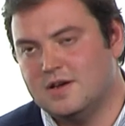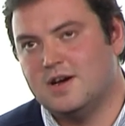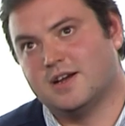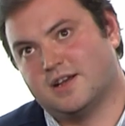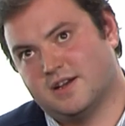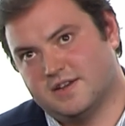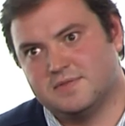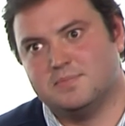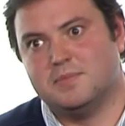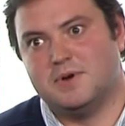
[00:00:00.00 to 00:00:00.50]
a
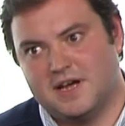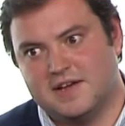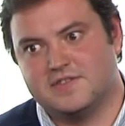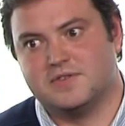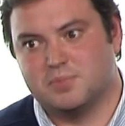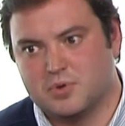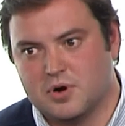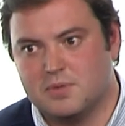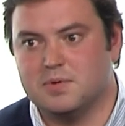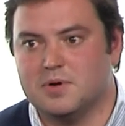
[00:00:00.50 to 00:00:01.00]
customer has
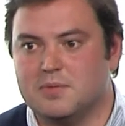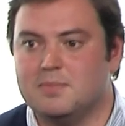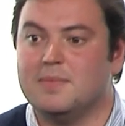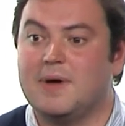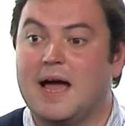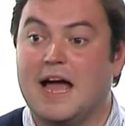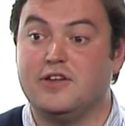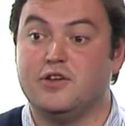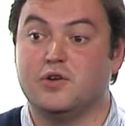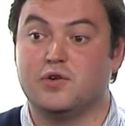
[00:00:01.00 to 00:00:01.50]
a
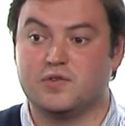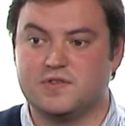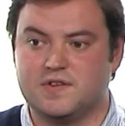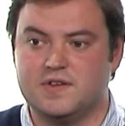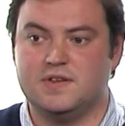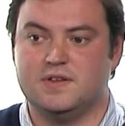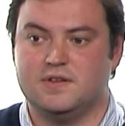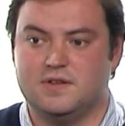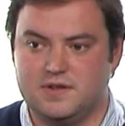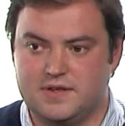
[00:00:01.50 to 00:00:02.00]
problem and you're not
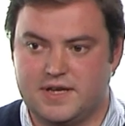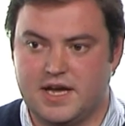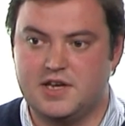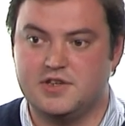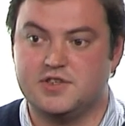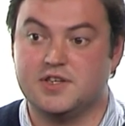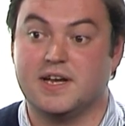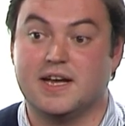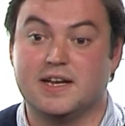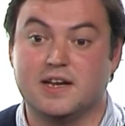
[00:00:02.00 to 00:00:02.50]

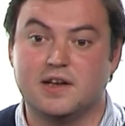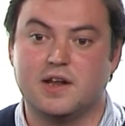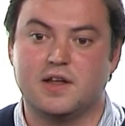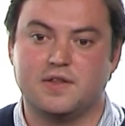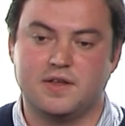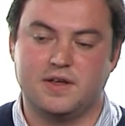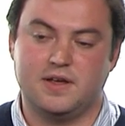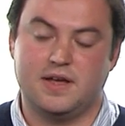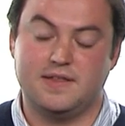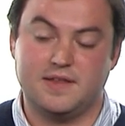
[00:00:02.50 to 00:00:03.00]
engaging,
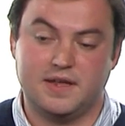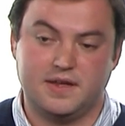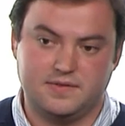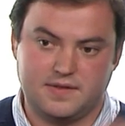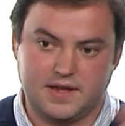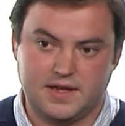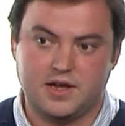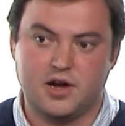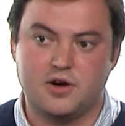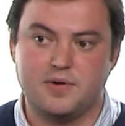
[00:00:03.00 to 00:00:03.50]
and
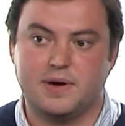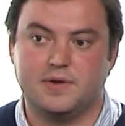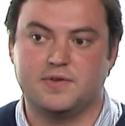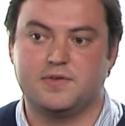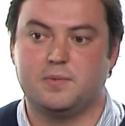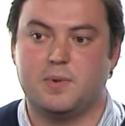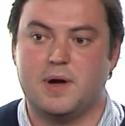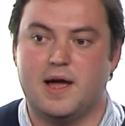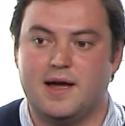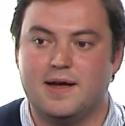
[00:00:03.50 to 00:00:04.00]
they go
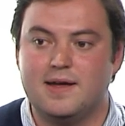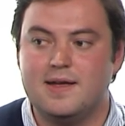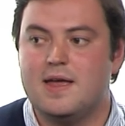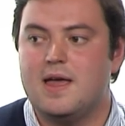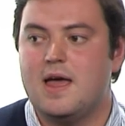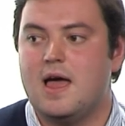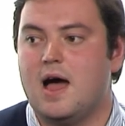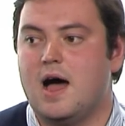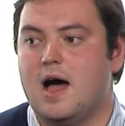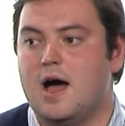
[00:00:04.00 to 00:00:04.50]
elsewhere.
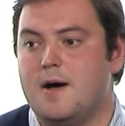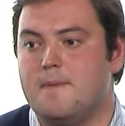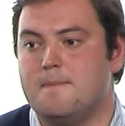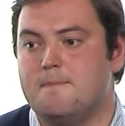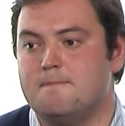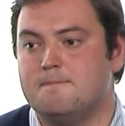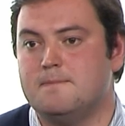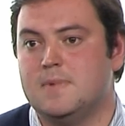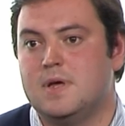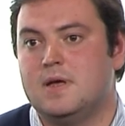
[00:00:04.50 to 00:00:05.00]

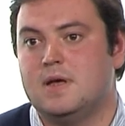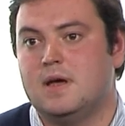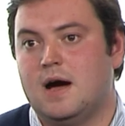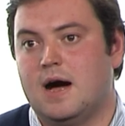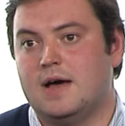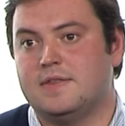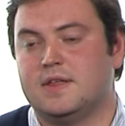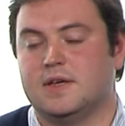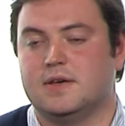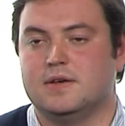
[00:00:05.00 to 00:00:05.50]

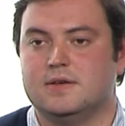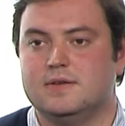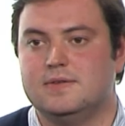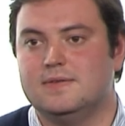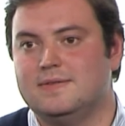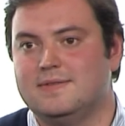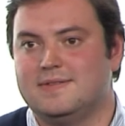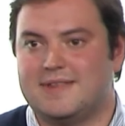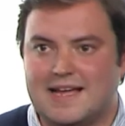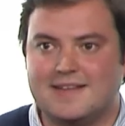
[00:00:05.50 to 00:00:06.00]
I think
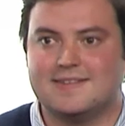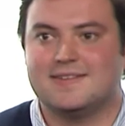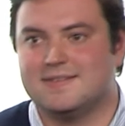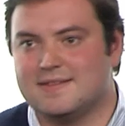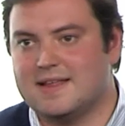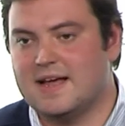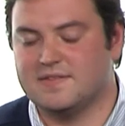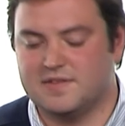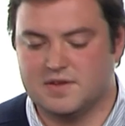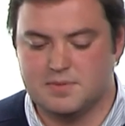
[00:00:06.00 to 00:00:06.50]
that's
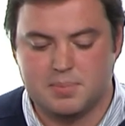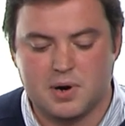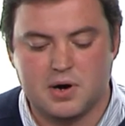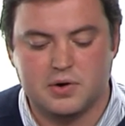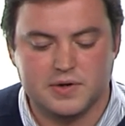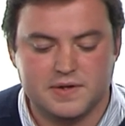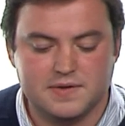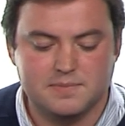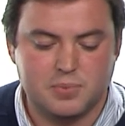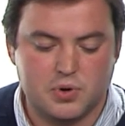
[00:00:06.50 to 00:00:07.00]
the
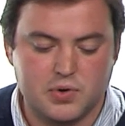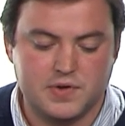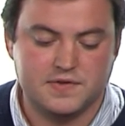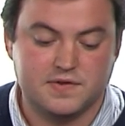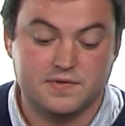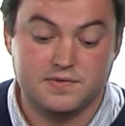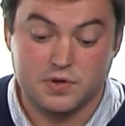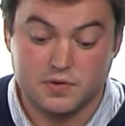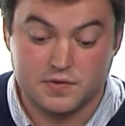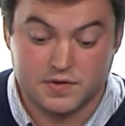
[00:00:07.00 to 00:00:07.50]

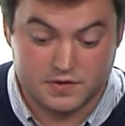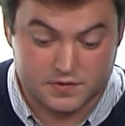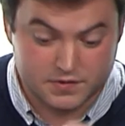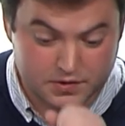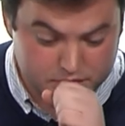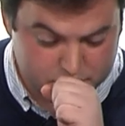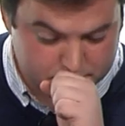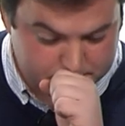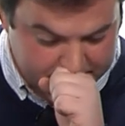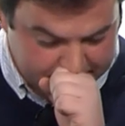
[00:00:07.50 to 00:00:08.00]
point of using
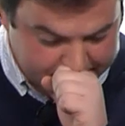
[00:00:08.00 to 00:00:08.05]
social